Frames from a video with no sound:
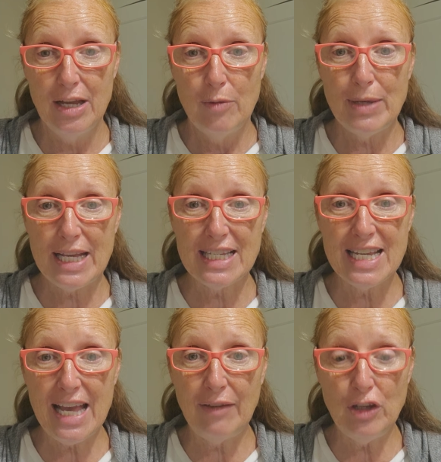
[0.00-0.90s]
Because he
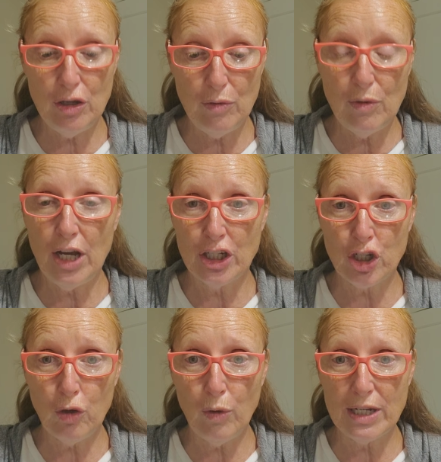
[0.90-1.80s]
gave you a
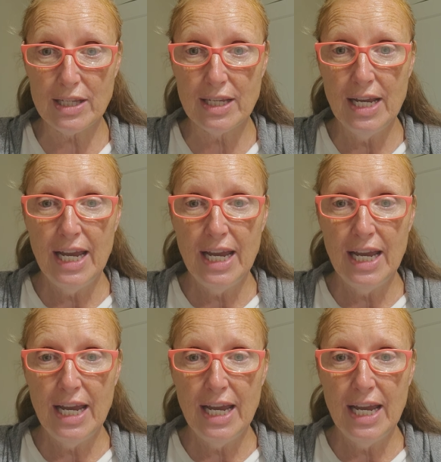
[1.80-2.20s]
choice.